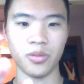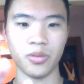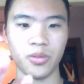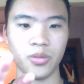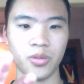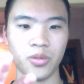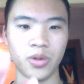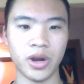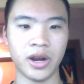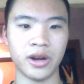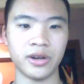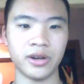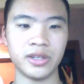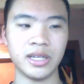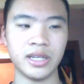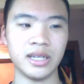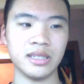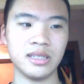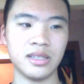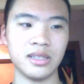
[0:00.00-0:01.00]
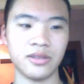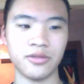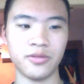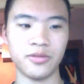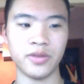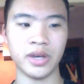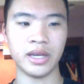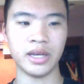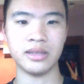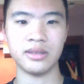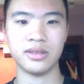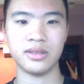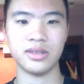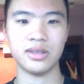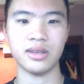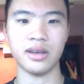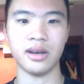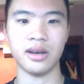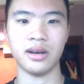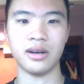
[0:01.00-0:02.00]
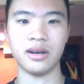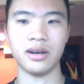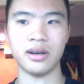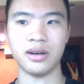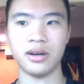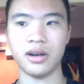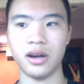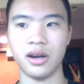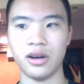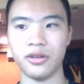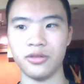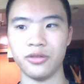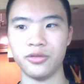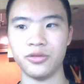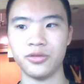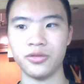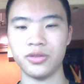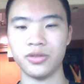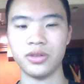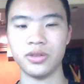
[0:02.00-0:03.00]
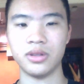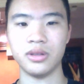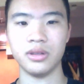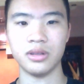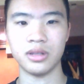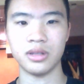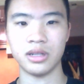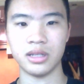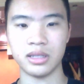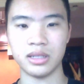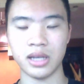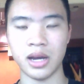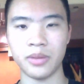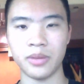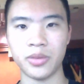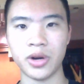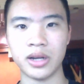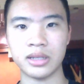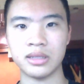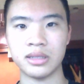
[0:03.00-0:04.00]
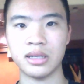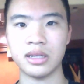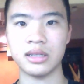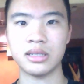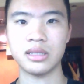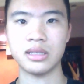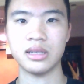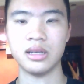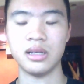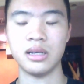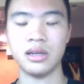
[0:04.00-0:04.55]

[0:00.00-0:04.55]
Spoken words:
wear testing phase of the design process.